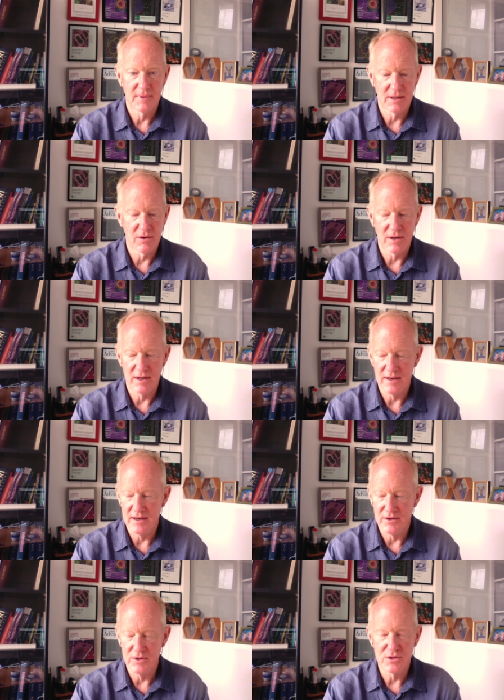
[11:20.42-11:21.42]
No, I,
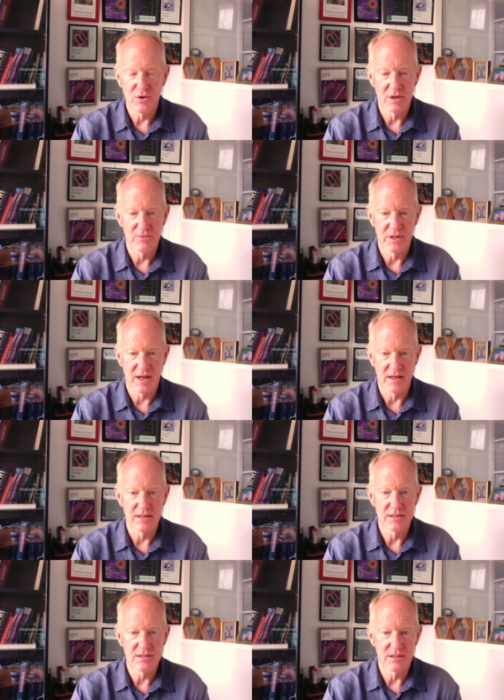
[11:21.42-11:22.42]
I, agree totally with that.
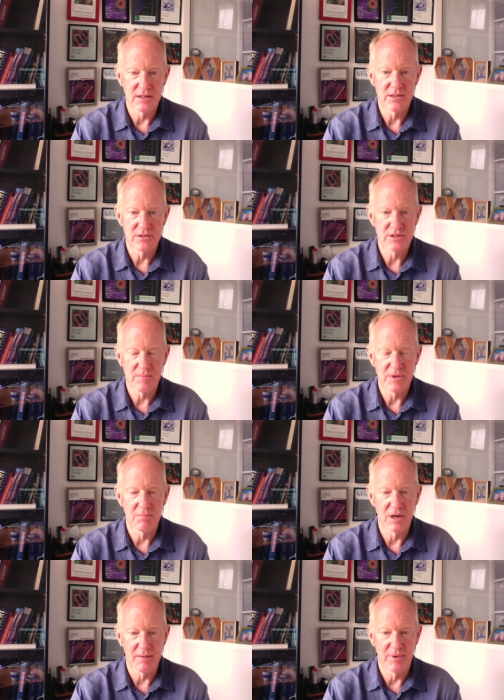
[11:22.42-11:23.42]
This is, these are some of the
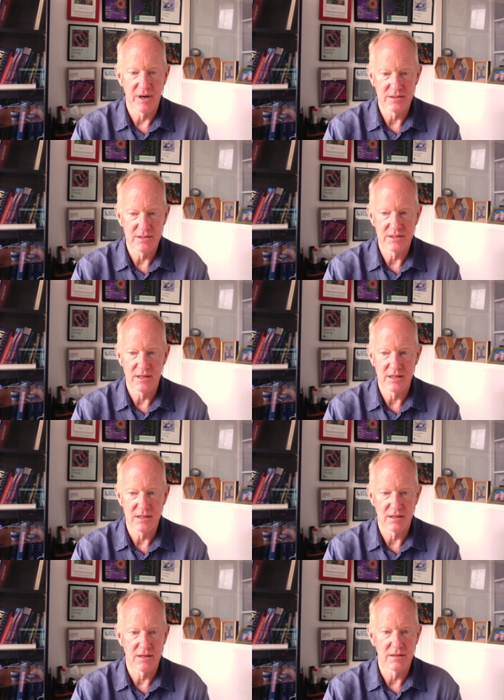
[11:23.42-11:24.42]
black boxes
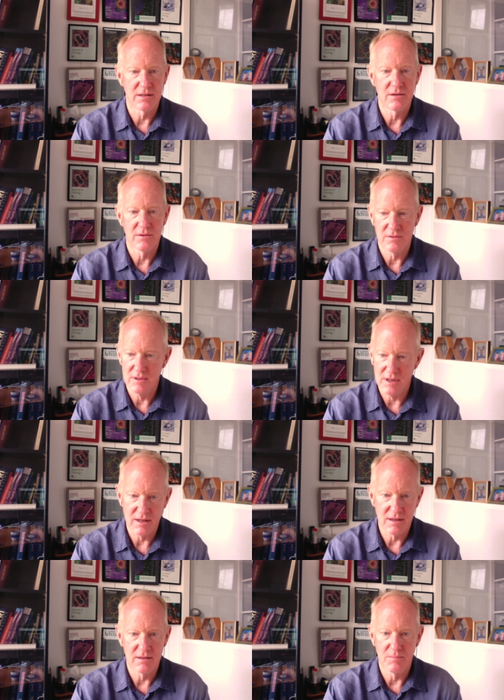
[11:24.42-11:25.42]
that uh, you know
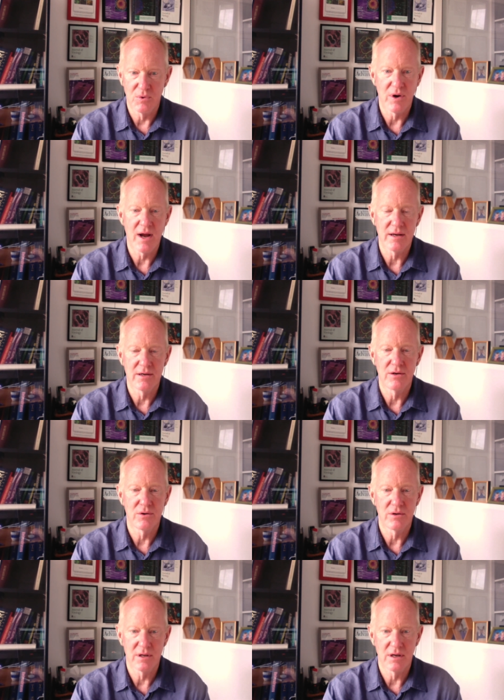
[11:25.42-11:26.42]
uh, Moran and
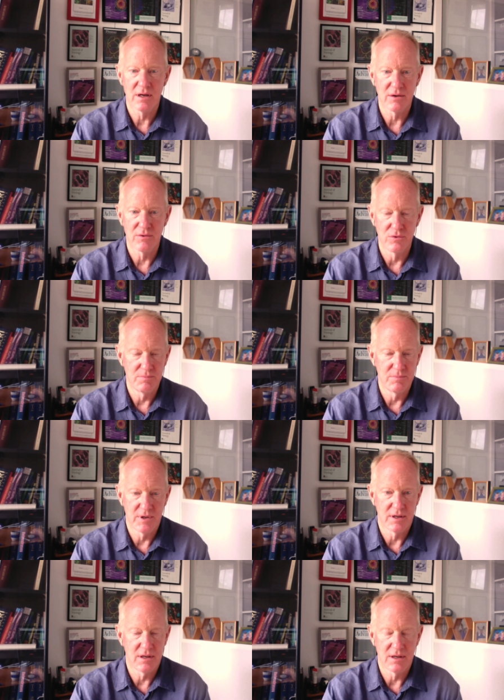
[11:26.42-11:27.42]
her uh, group
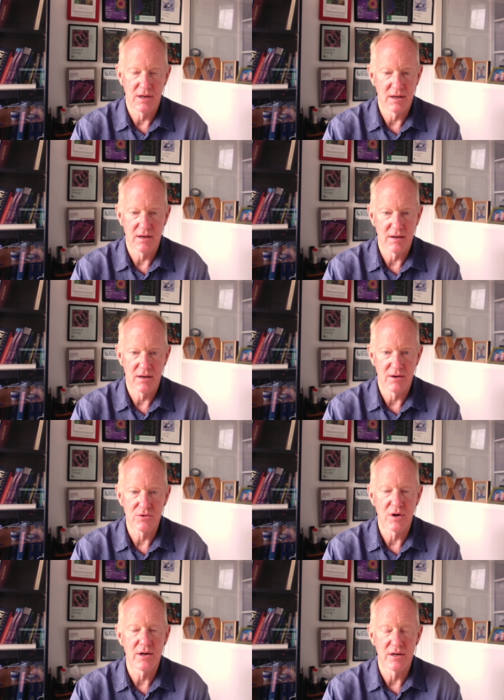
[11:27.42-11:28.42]
and uh, are
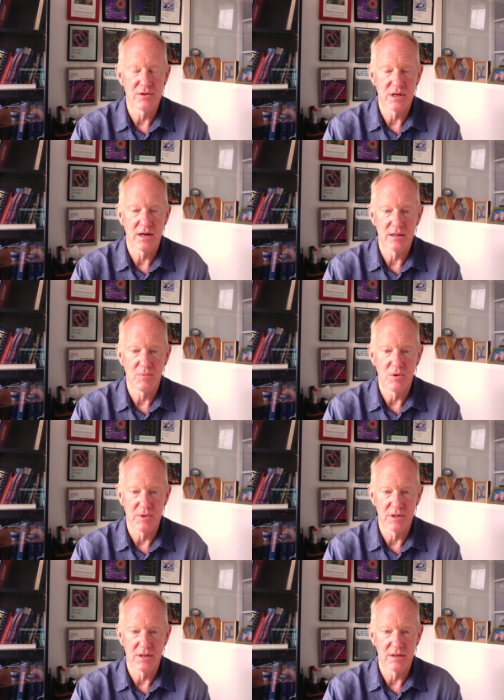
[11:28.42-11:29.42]
trying to understand at the
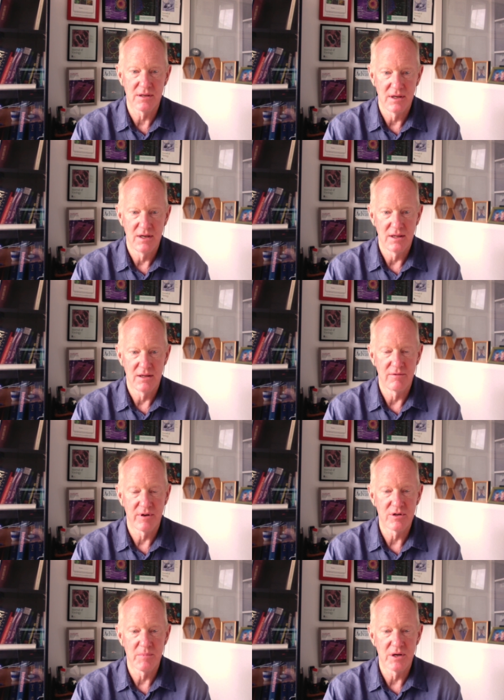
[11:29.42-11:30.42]
moment. The, the
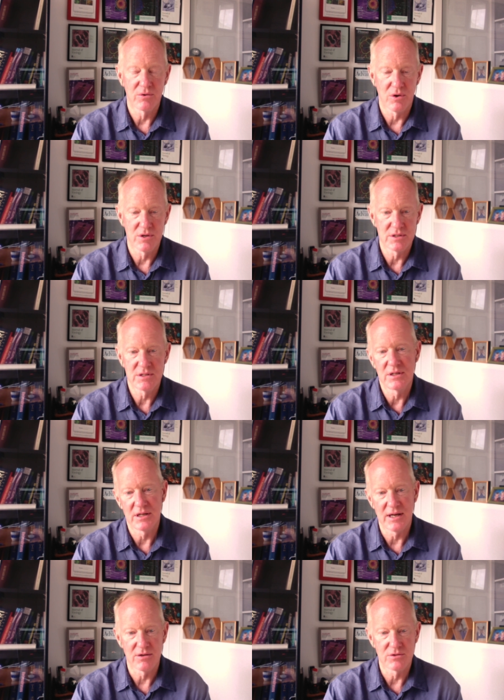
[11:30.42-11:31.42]
fundamental causes and
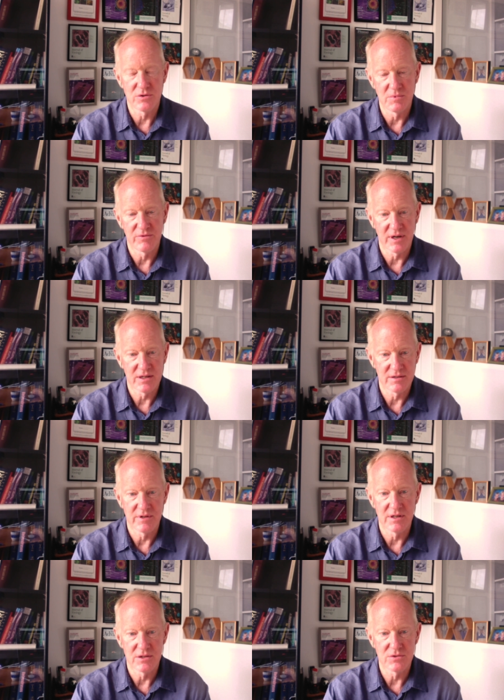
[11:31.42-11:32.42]
the downstream effects of
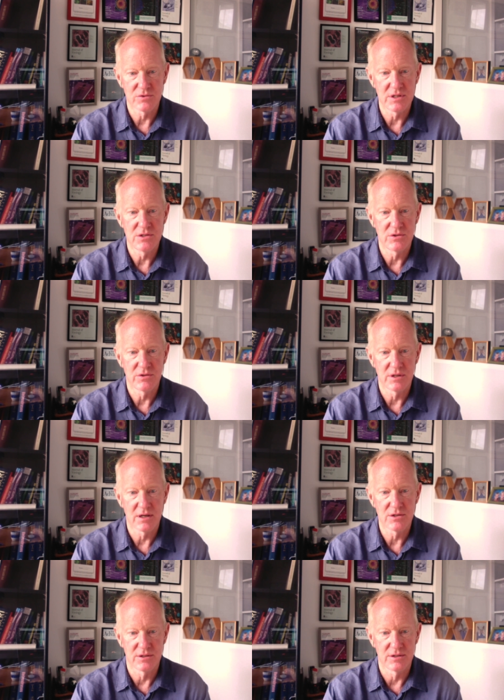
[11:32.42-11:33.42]
the initial seizure
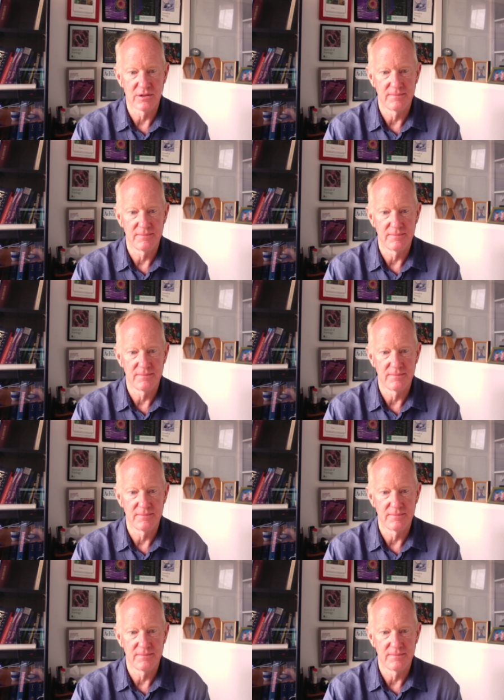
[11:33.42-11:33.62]
induction. Mm. So,